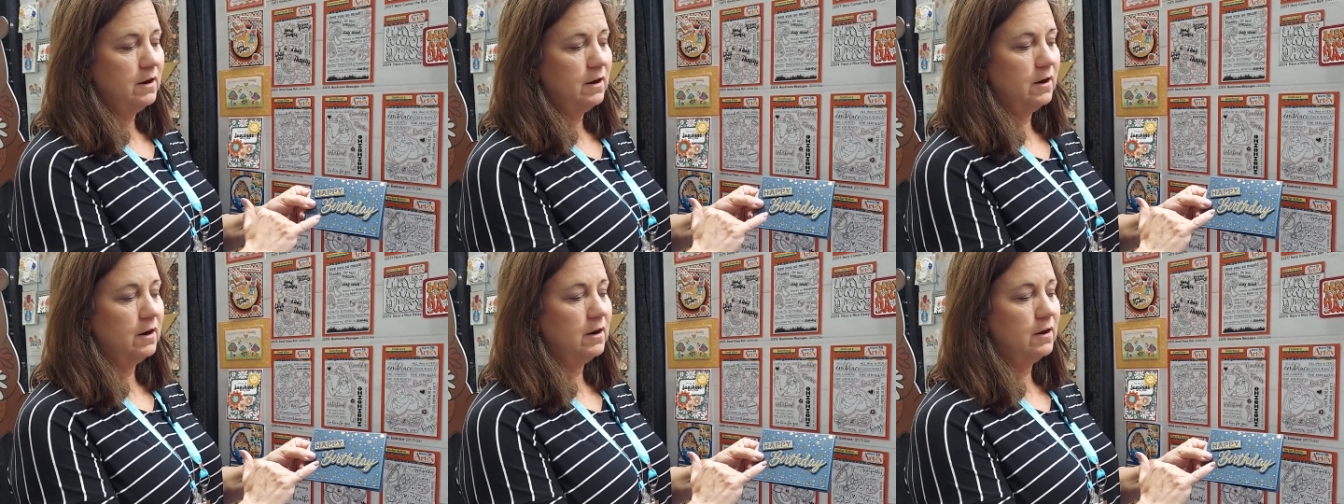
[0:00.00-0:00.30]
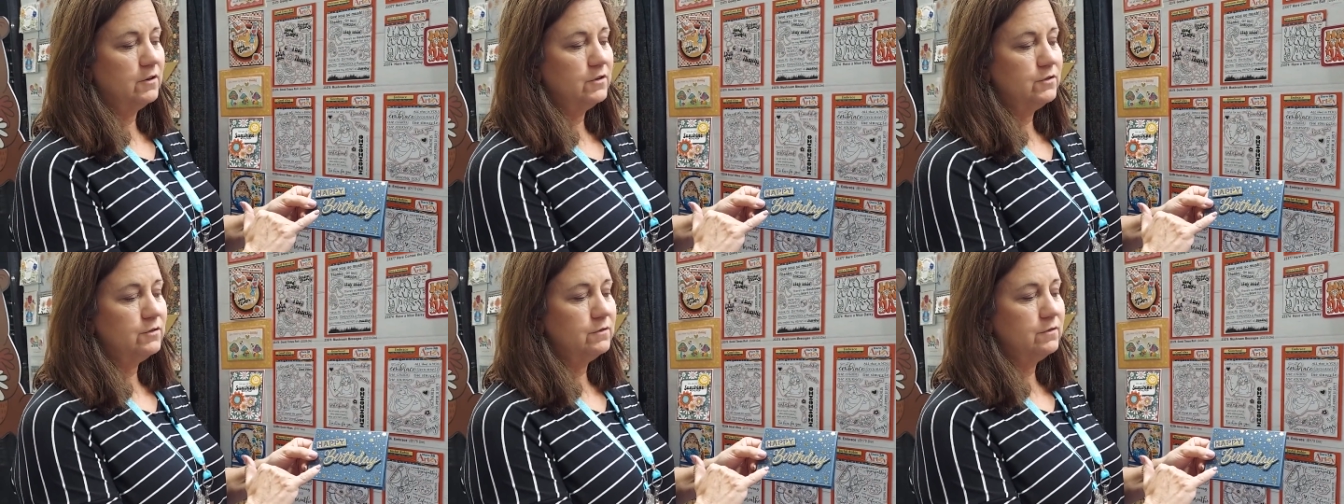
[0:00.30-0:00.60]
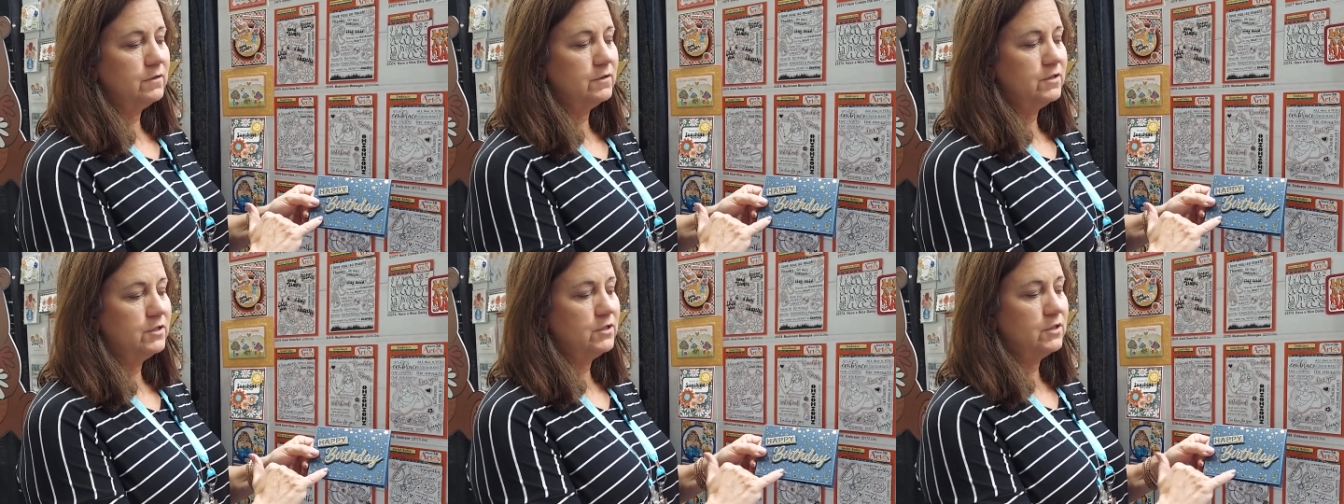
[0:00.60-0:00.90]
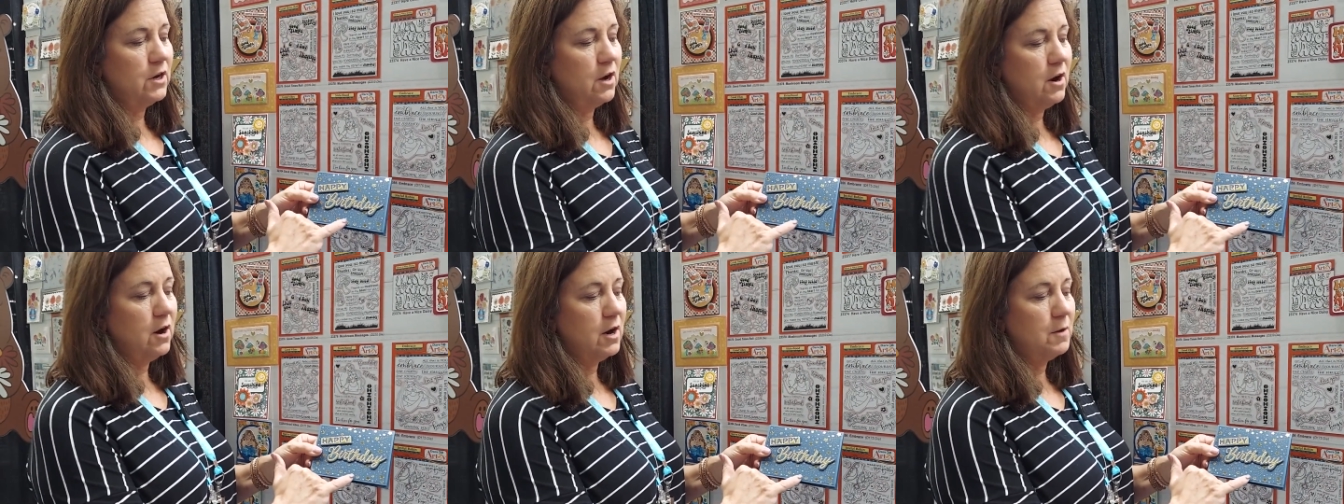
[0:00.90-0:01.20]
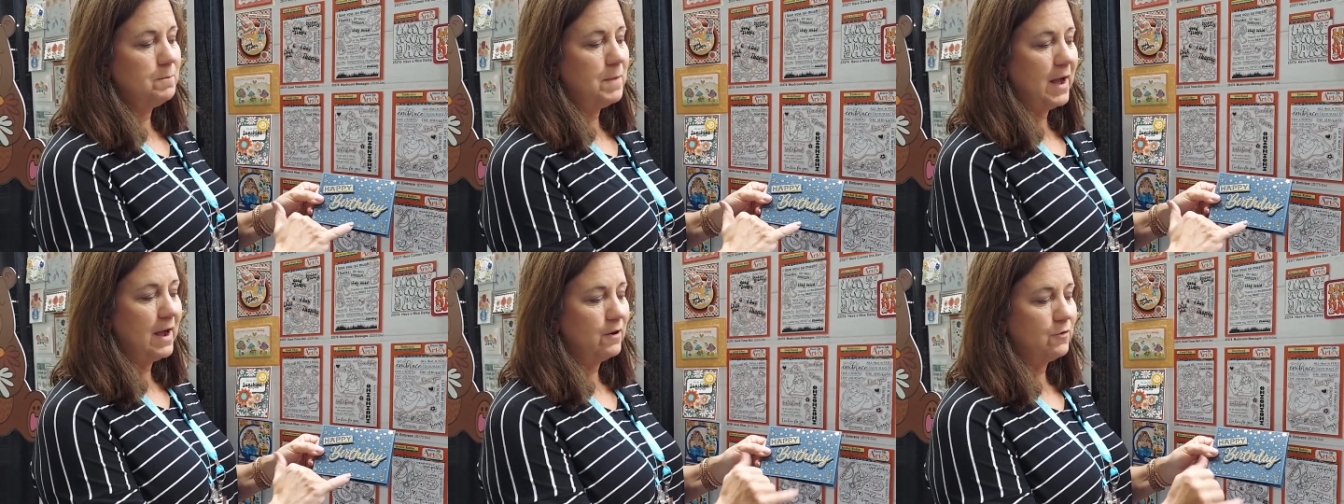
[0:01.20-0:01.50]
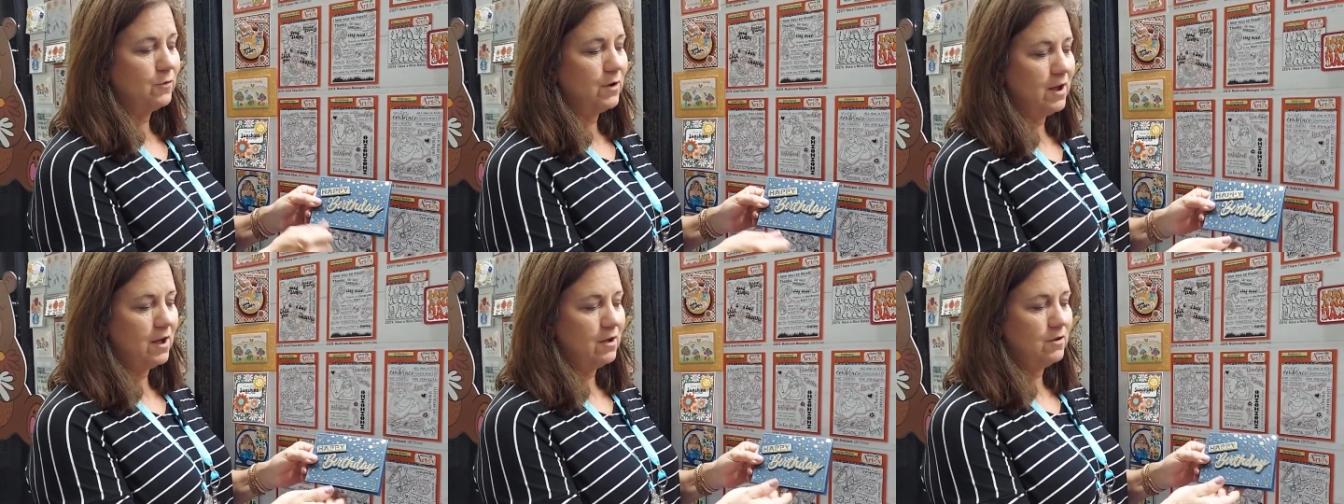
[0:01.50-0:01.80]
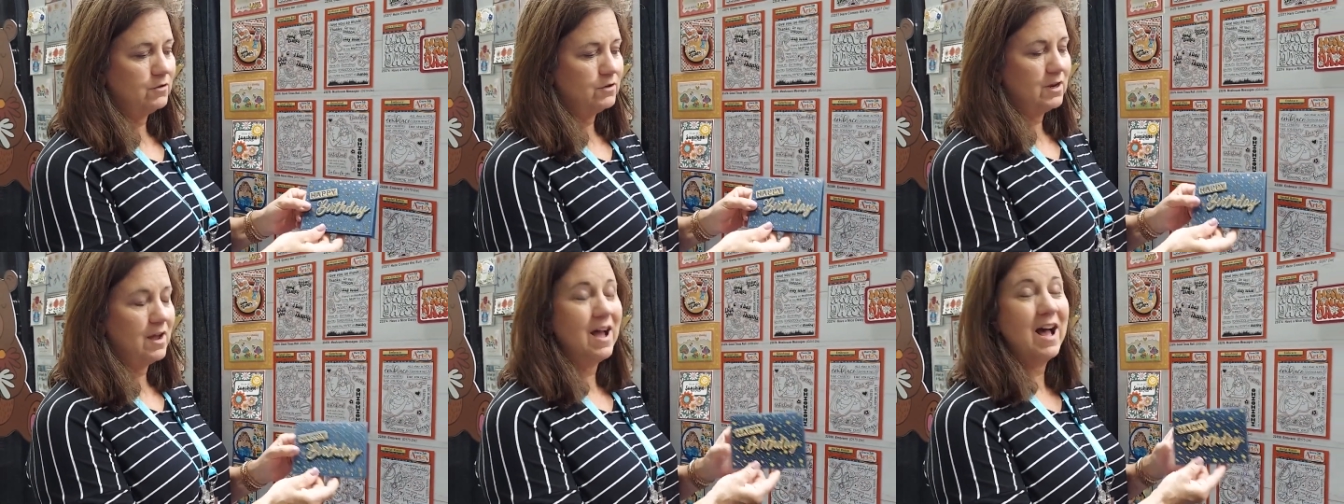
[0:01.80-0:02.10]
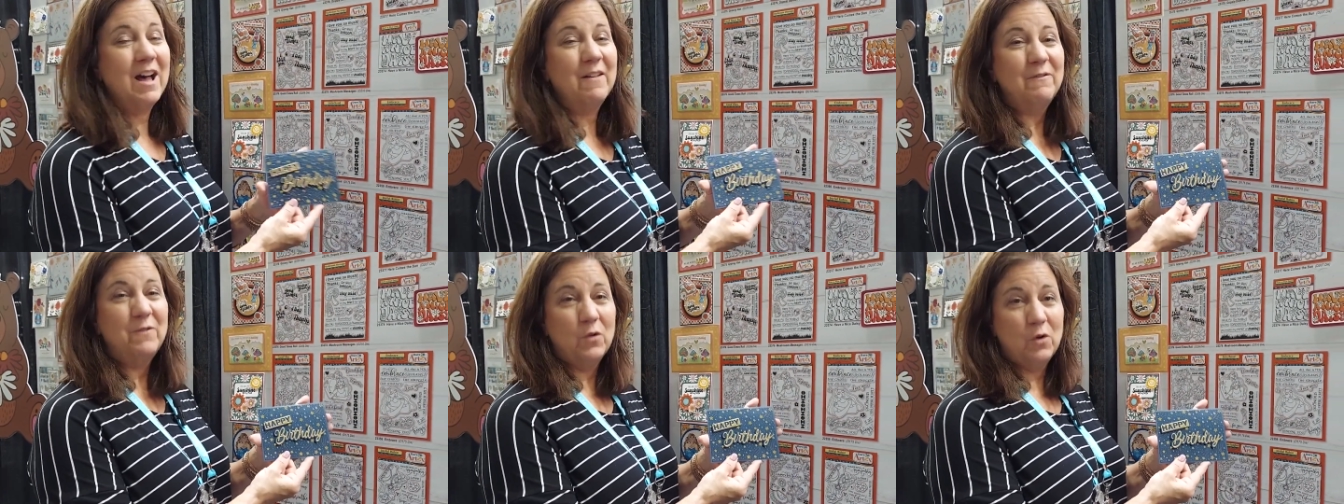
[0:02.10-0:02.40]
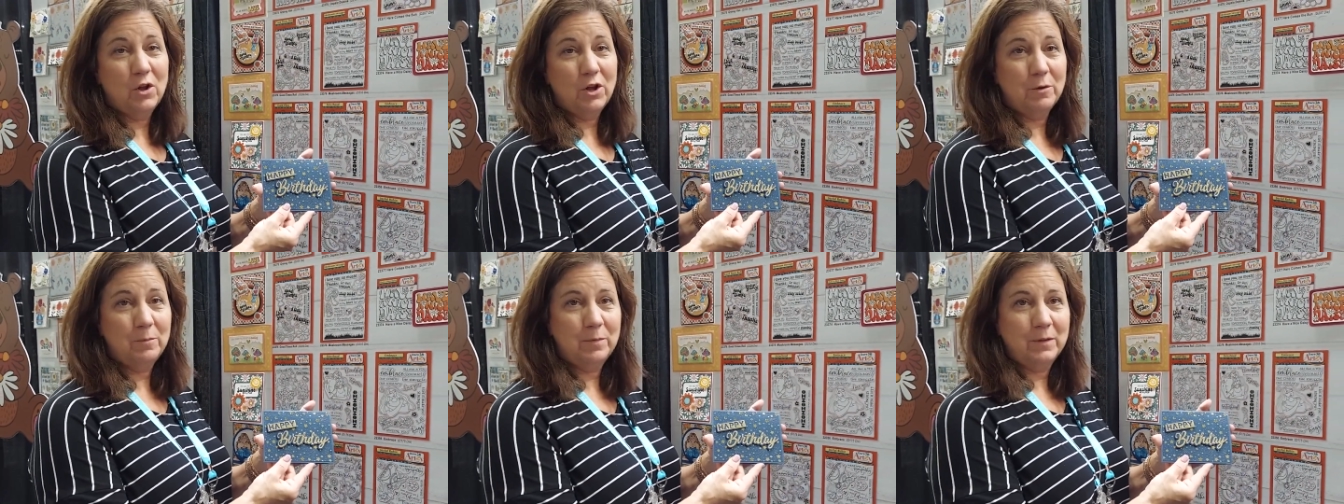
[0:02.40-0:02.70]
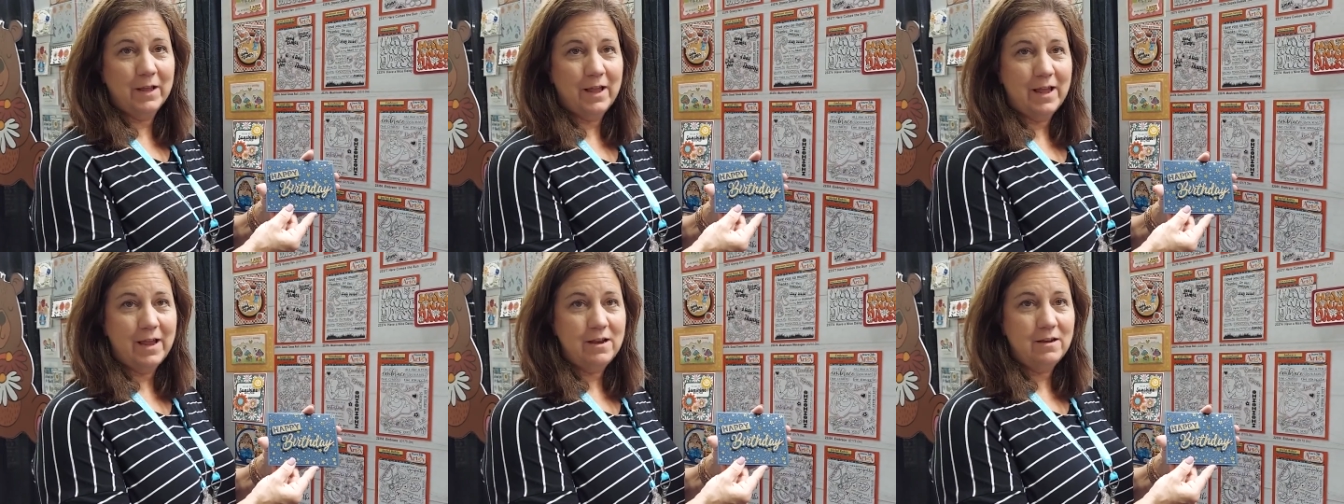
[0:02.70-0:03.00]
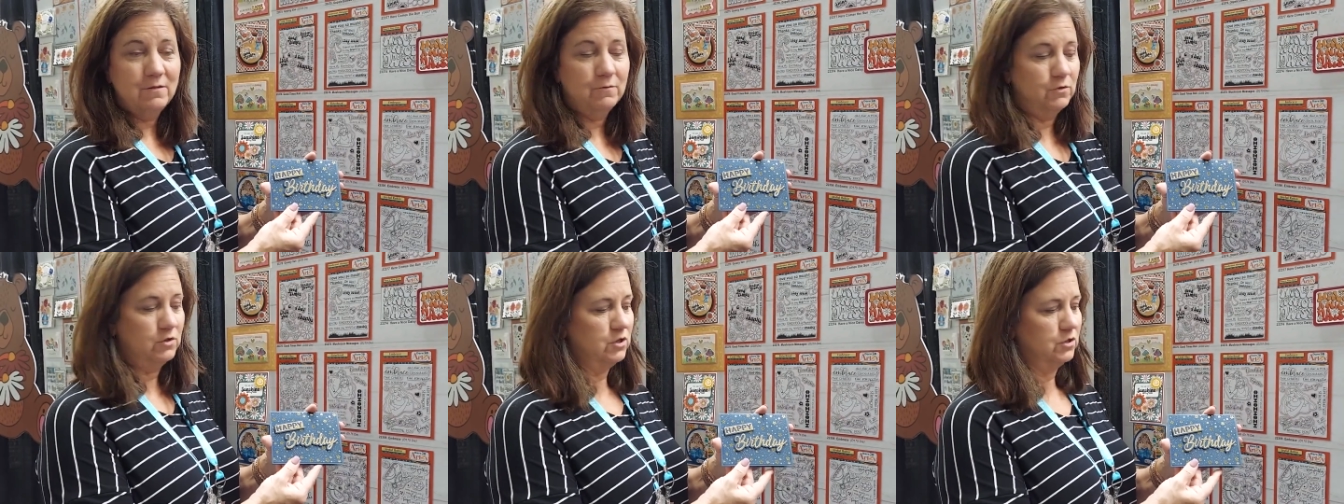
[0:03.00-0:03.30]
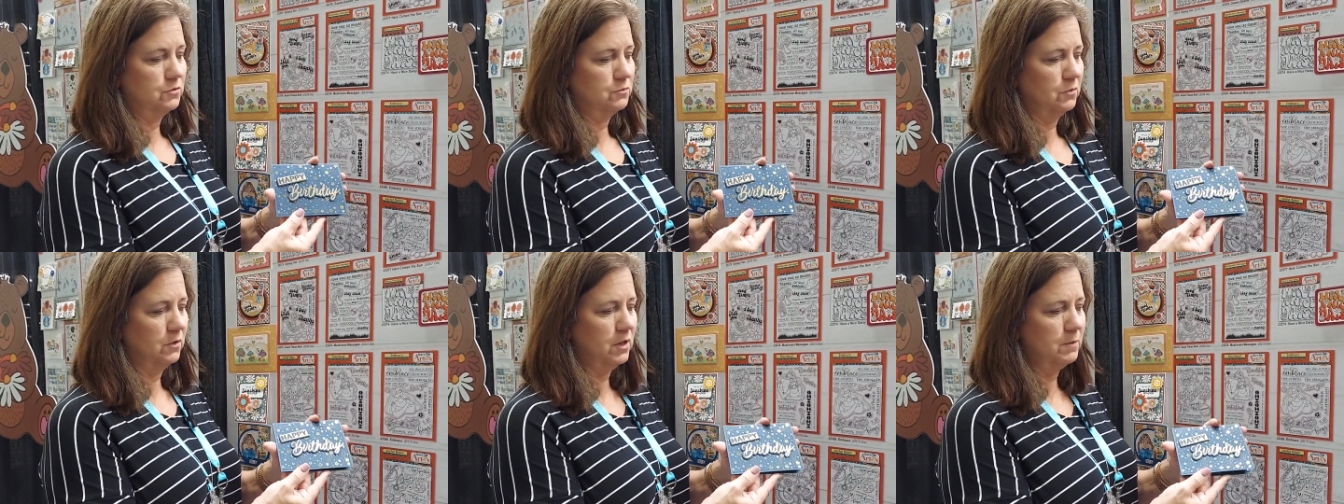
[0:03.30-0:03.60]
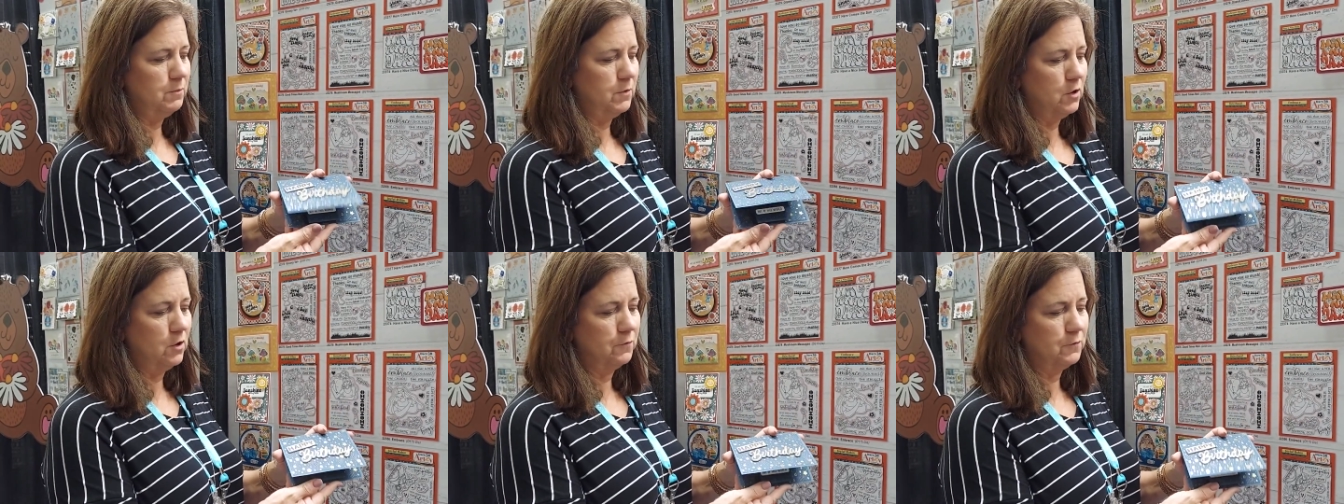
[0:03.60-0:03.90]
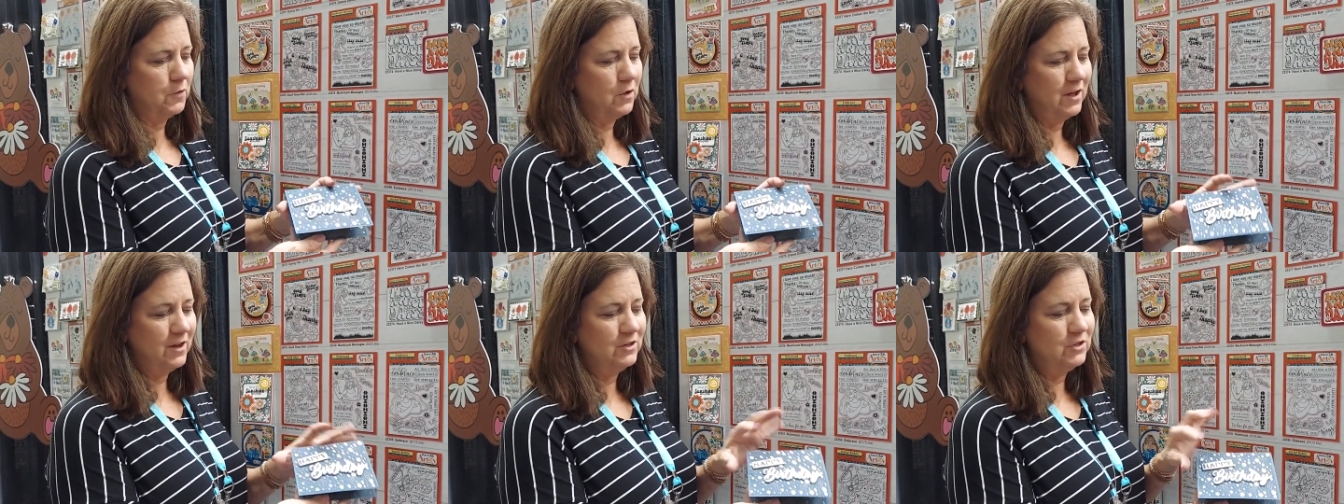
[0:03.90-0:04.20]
our star background hot foil plate, which is really beautiful.